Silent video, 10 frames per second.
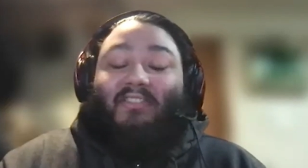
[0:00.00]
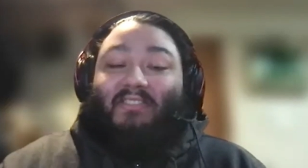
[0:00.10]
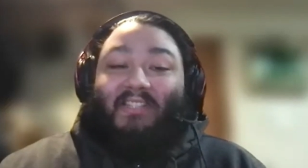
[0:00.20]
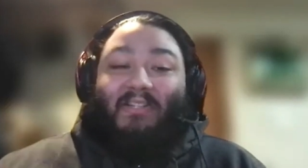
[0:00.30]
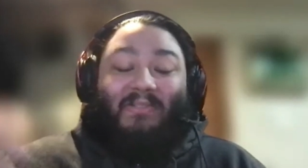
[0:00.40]

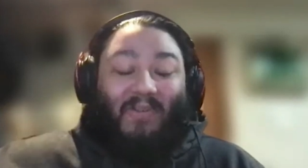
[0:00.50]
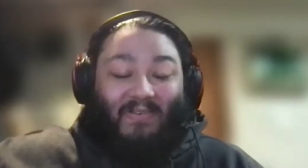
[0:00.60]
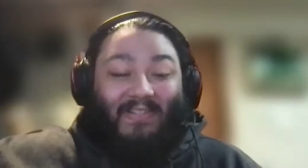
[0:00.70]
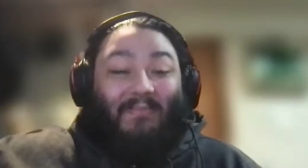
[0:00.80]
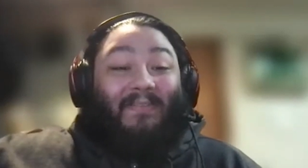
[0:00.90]
still
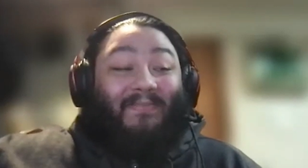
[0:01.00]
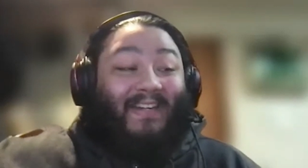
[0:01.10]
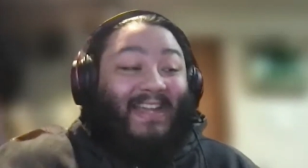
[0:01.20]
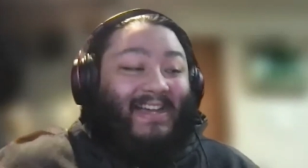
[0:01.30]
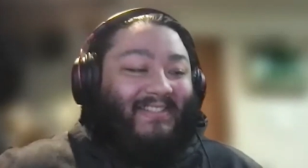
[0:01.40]
doing some of the
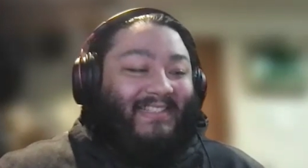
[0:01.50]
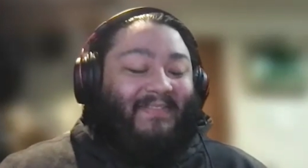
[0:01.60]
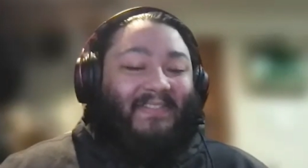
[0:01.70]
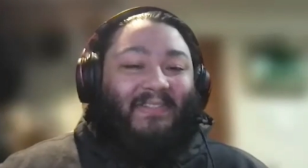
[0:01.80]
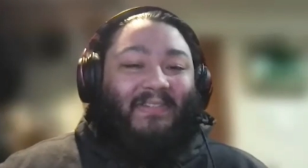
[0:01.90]
front of house
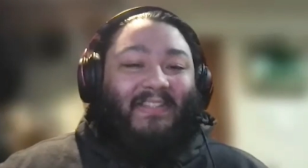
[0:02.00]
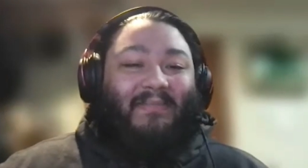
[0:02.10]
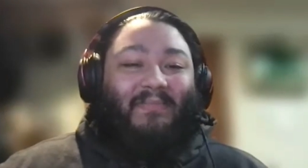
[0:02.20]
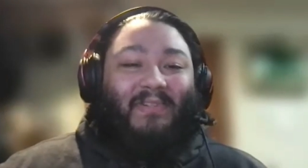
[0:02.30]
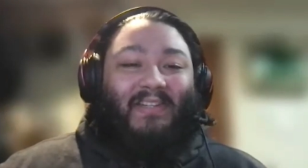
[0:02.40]
stuff too at
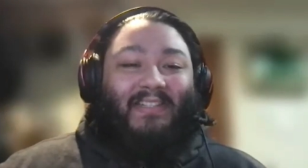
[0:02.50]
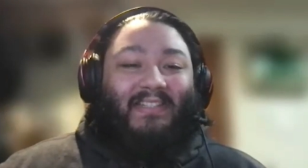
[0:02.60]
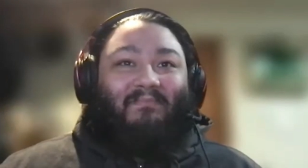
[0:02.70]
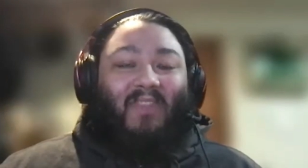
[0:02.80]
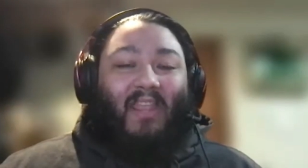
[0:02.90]
some point.
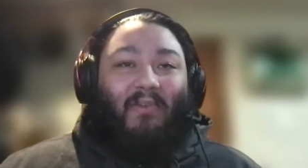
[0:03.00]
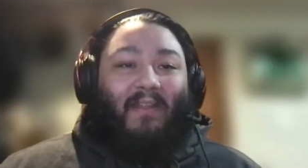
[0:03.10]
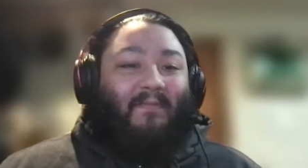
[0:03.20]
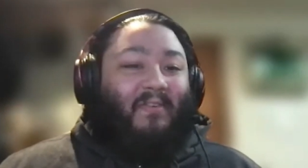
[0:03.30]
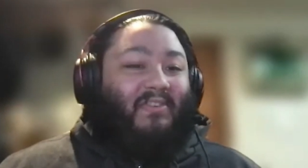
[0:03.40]
Cause like when
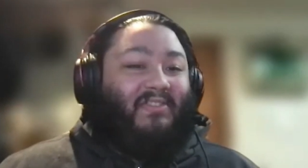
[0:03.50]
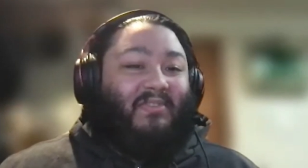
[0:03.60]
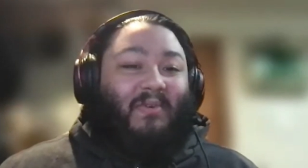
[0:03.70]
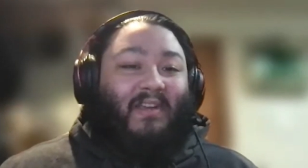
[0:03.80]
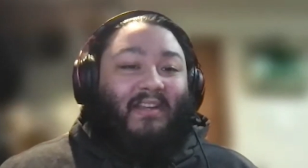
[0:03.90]
I first
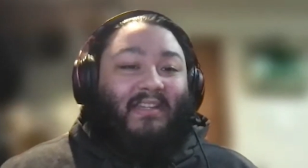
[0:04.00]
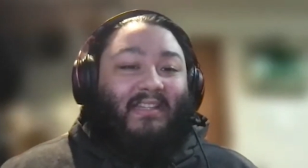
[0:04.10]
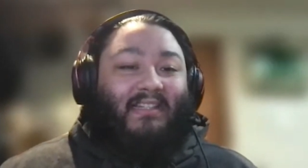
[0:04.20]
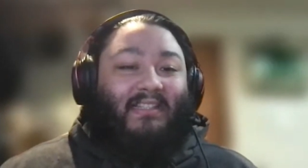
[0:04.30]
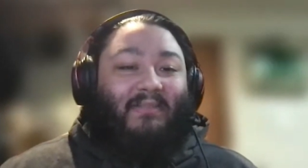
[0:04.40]
joined
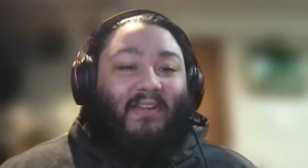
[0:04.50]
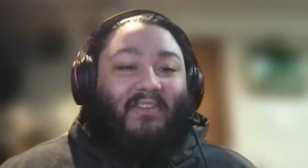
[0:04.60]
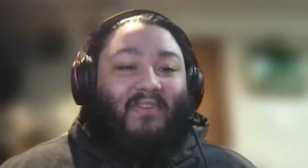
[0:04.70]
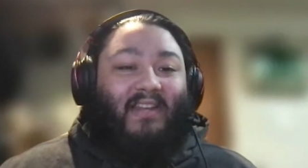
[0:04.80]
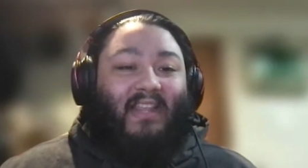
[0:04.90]
the the
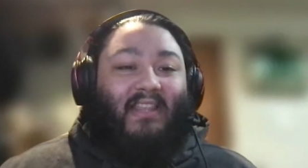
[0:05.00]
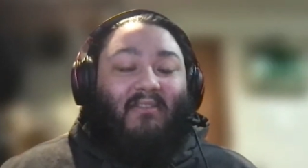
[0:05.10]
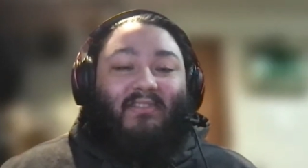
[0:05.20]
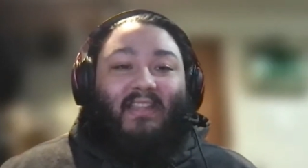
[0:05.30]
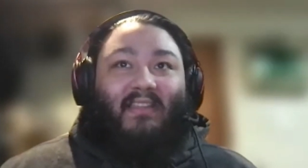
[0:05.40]
restaurant, like there
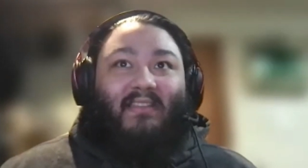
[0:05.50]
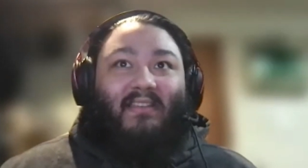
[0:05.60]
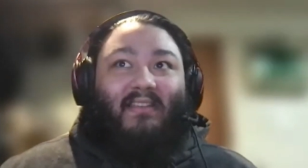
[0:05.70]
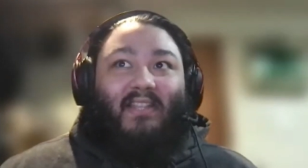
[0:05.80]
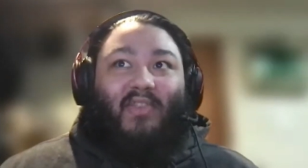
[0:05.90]
was like
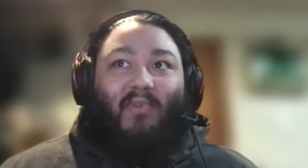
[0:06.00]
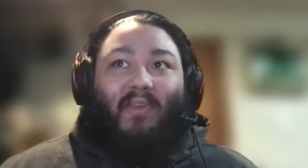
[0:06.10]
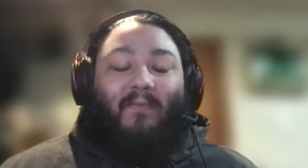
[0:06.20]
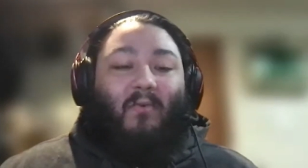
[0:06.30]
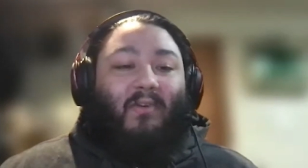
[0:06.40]
three
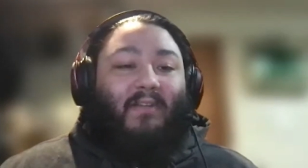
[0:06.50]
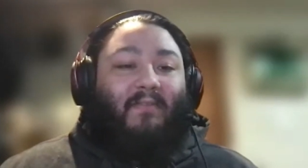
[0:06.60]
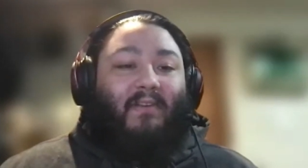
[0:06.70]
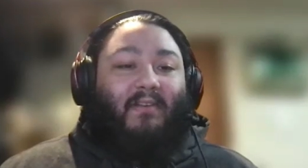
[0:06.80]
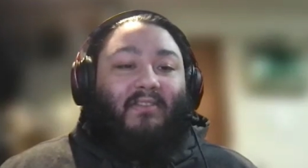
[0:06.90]
or four
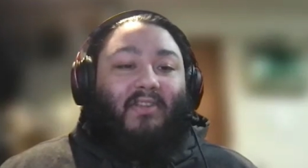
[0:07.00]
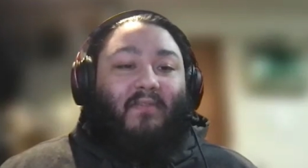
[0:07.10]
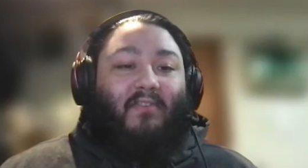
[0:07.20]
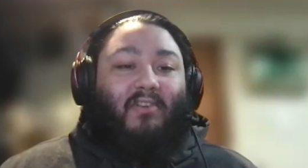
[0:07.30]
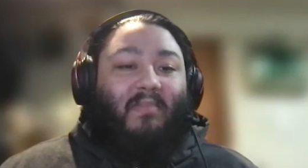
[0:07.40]
different
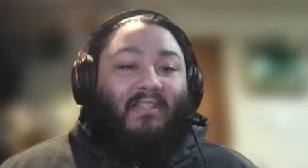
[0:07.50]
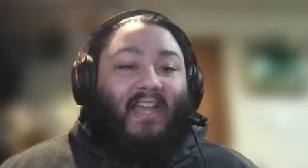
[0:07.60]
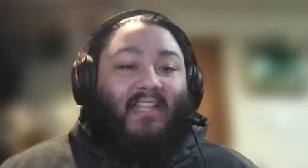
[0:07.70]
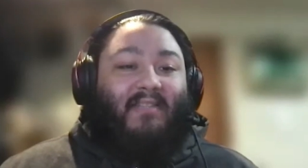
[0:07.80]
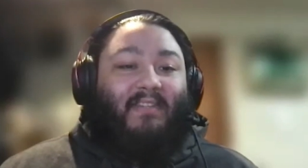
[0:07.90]
servers
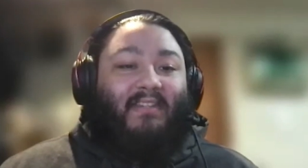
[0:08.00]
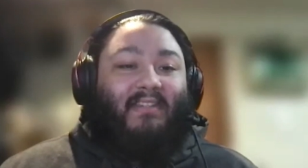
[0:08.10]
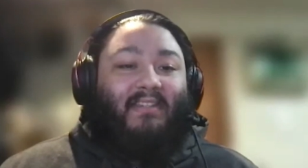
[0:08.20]
besides me.